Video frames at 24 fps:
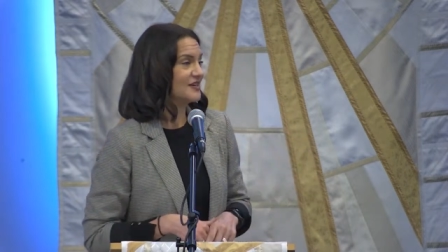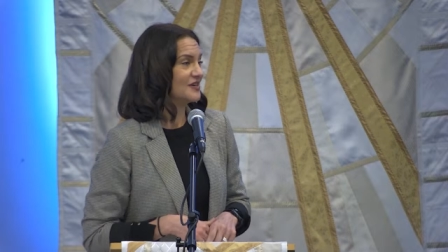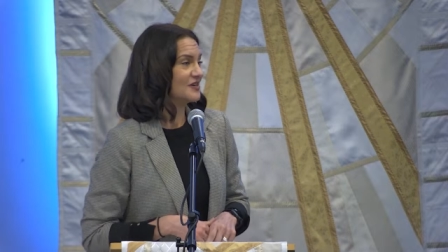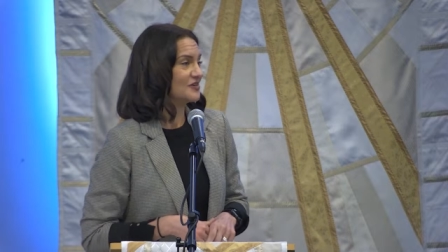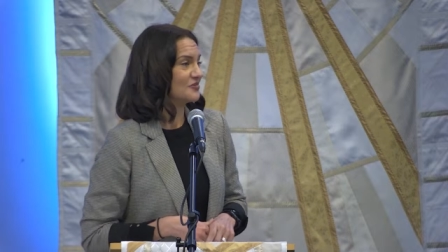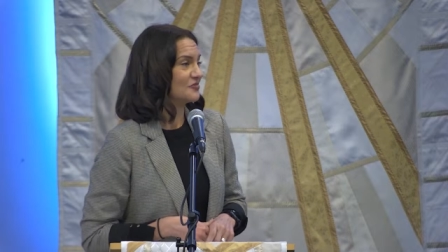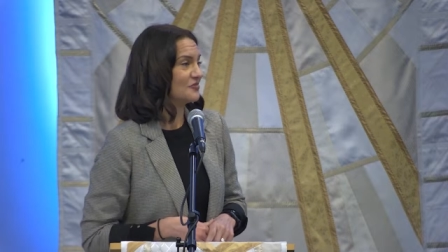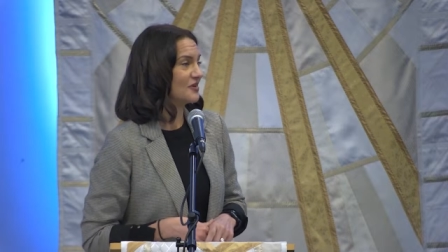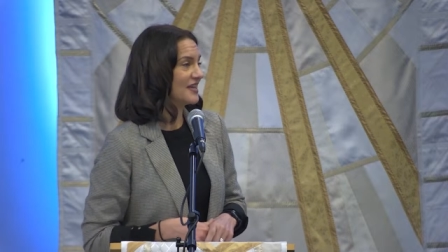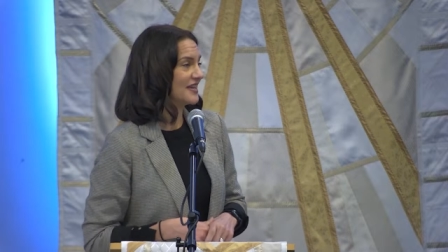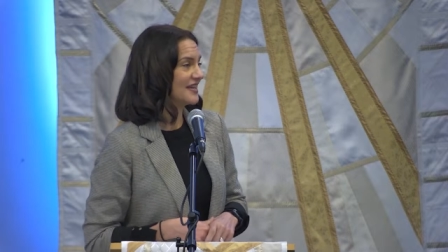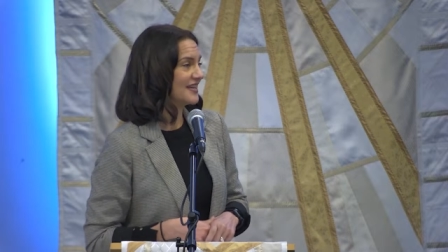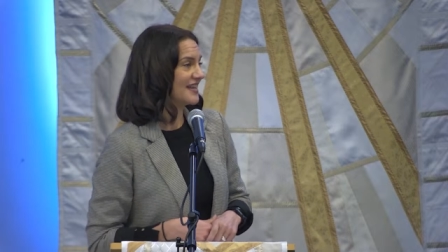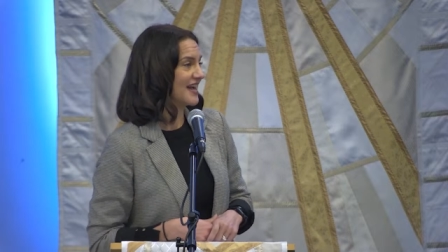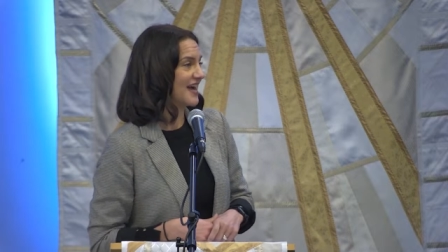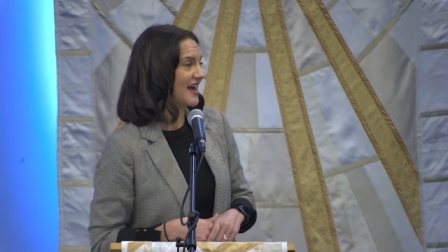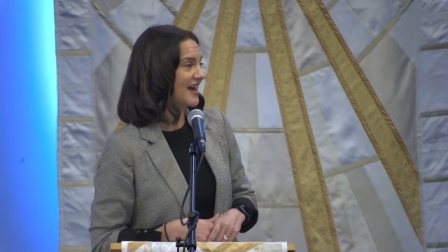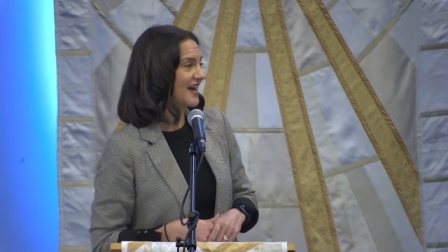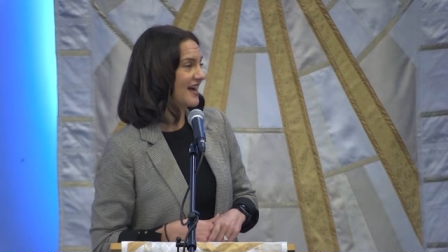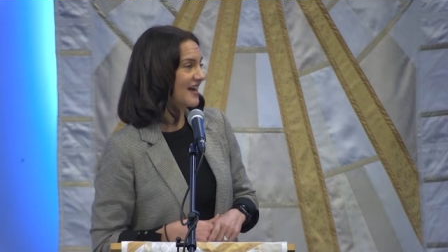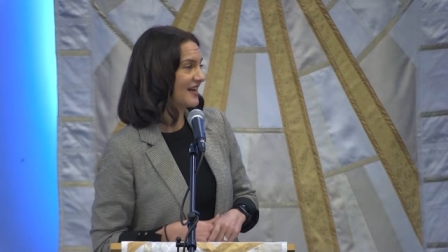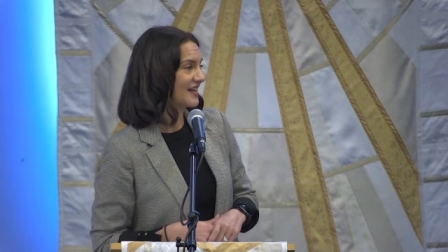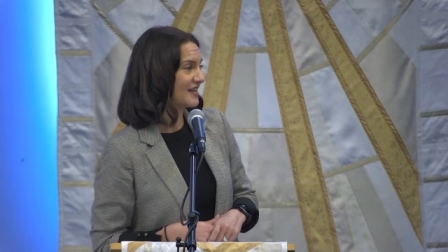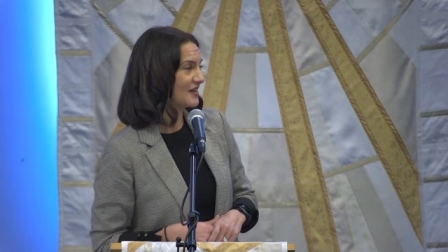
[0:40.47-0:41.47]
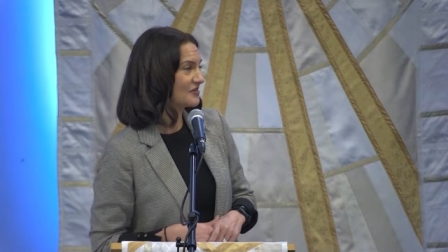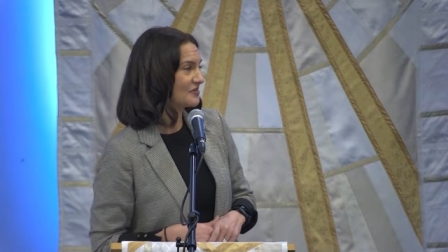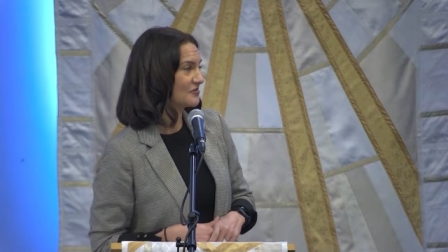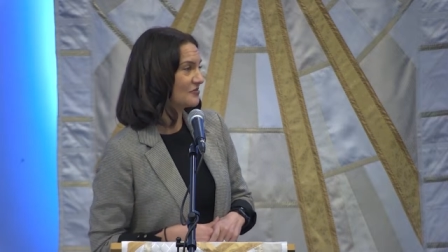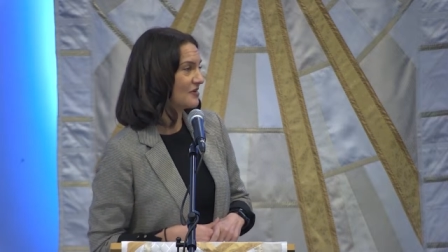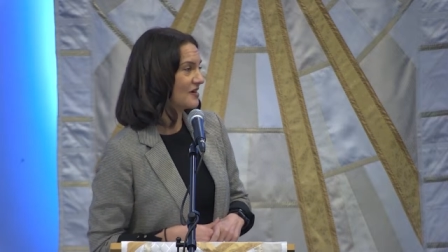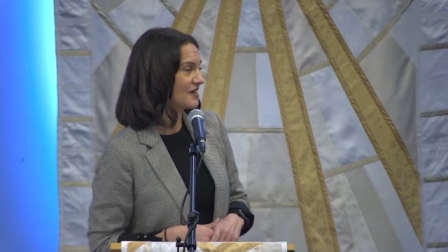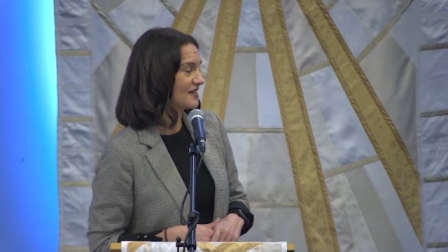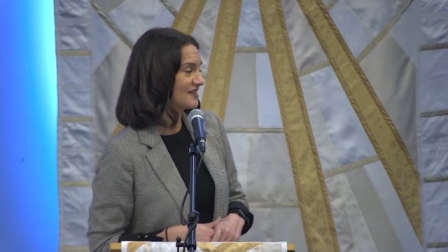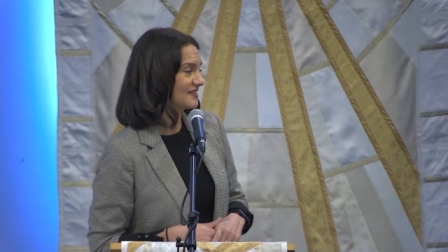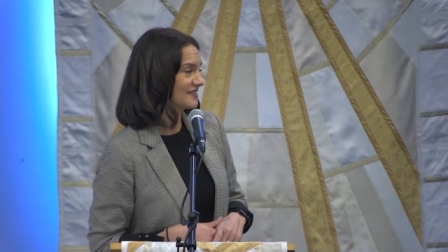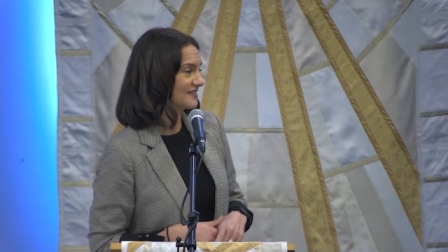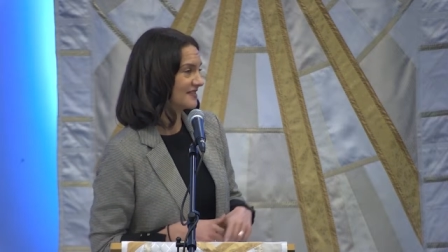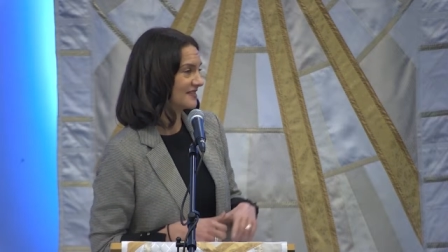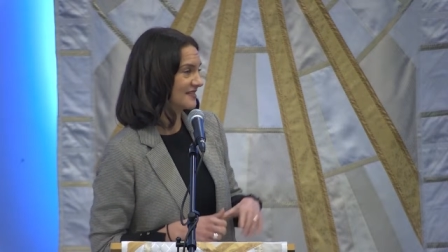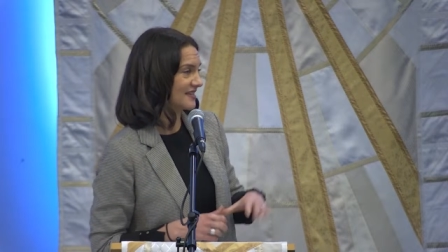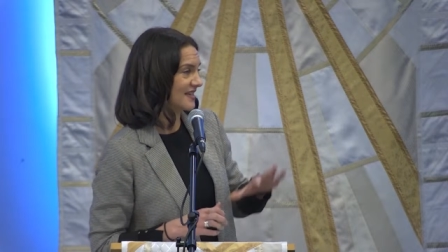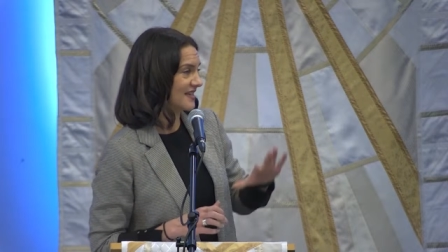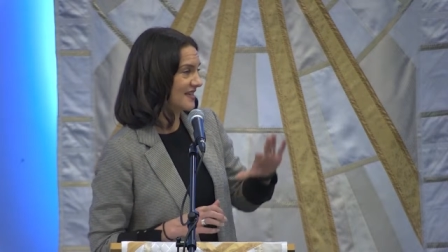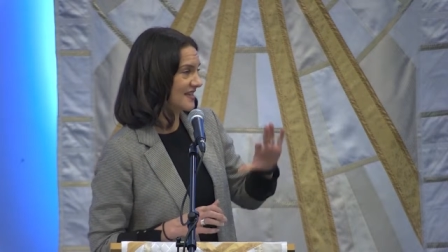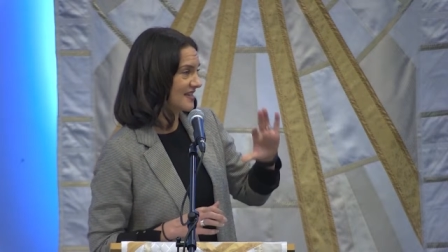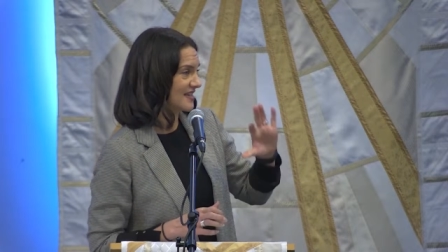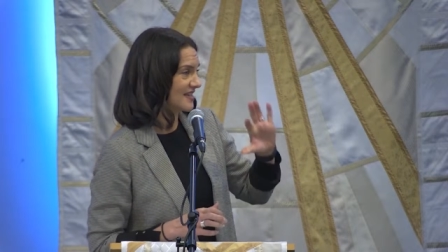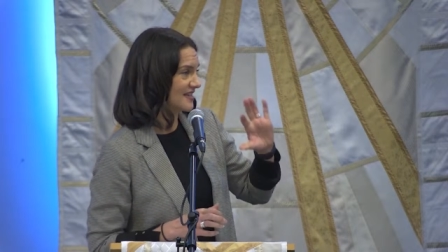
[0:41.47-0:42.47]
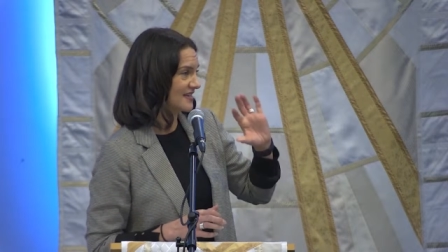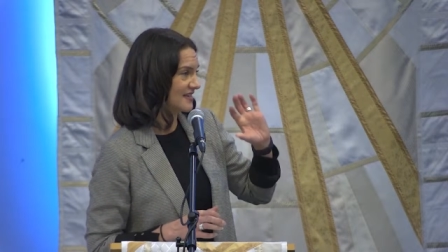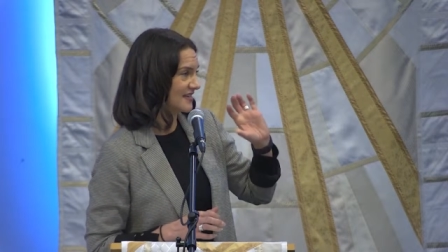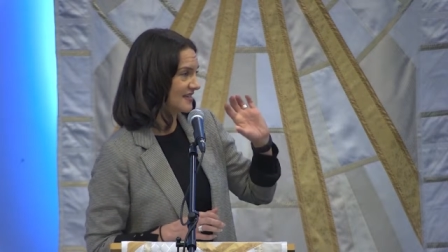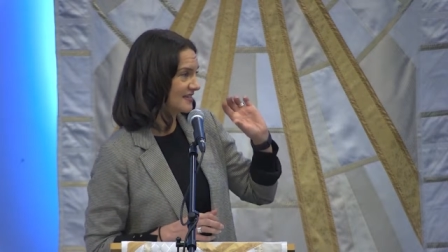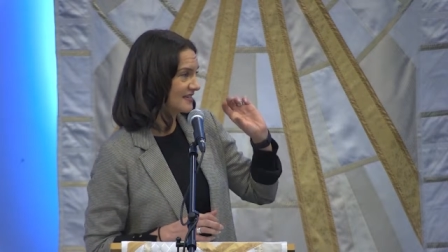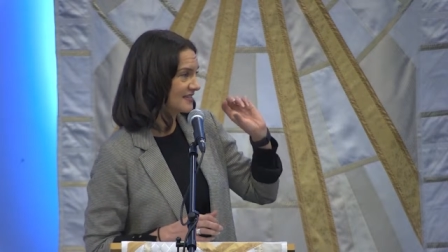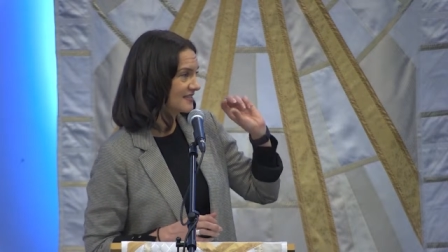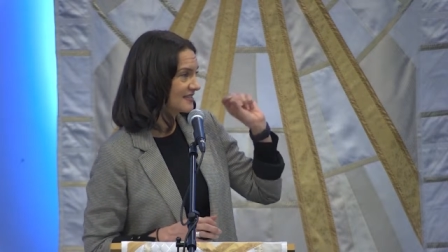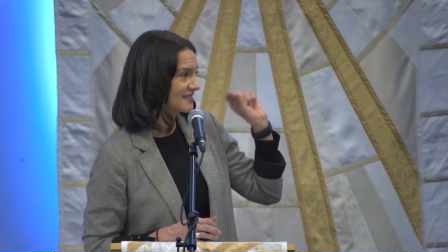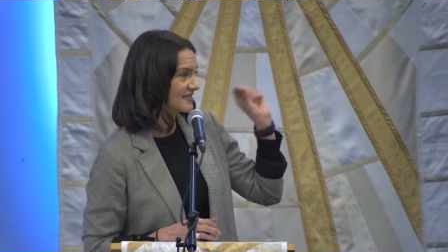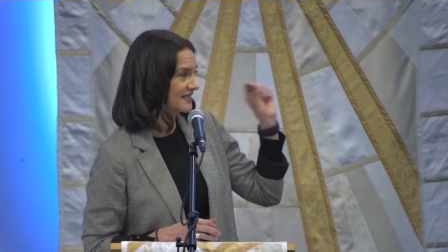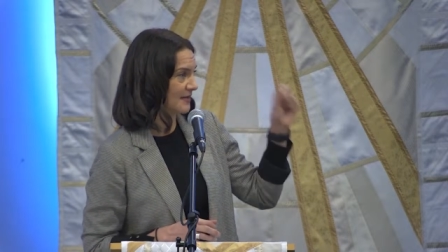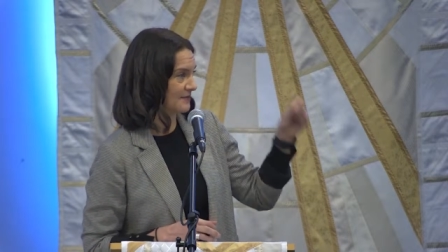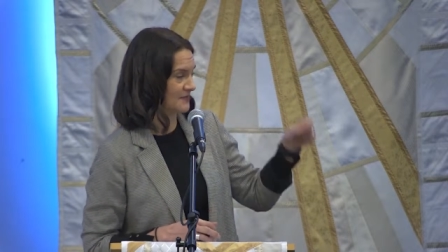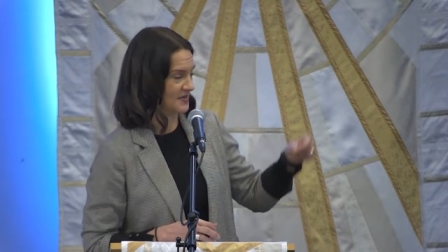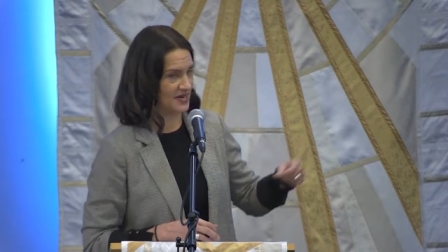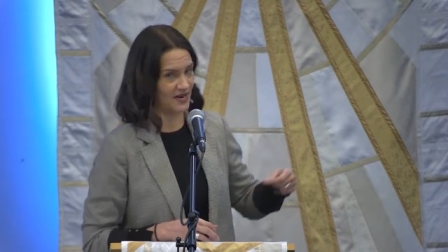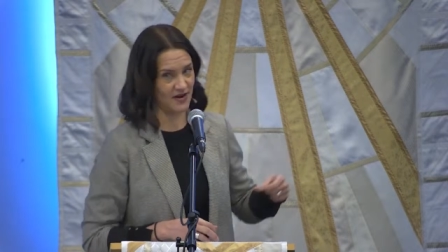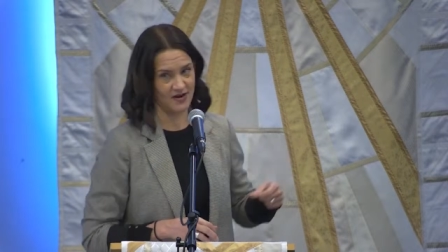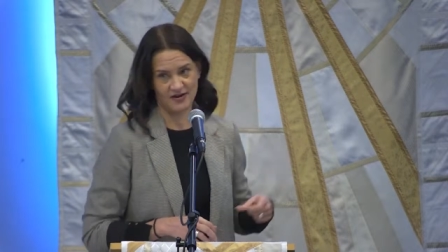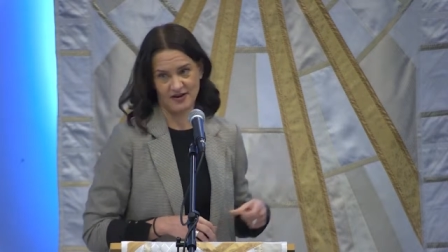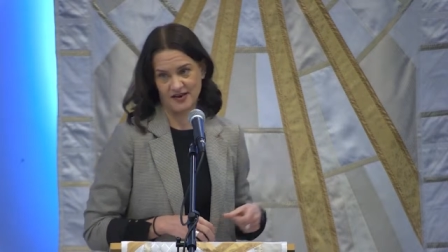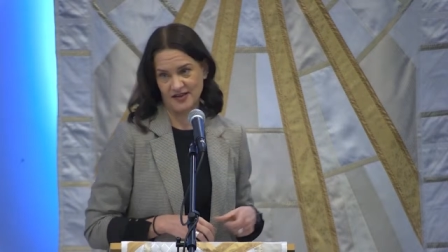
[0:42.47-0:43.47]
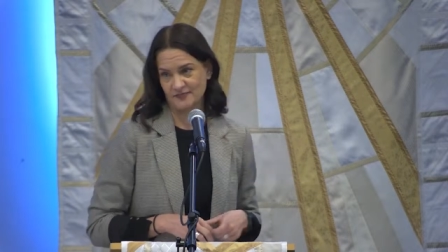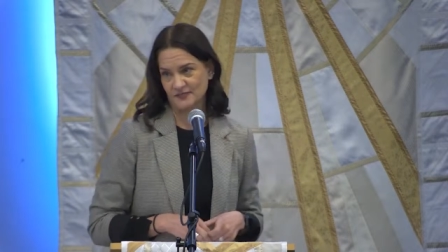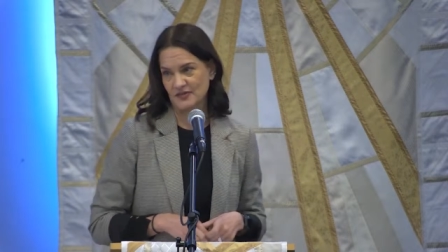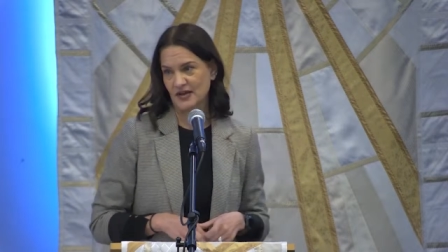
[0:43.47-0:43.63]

When I was in seminary,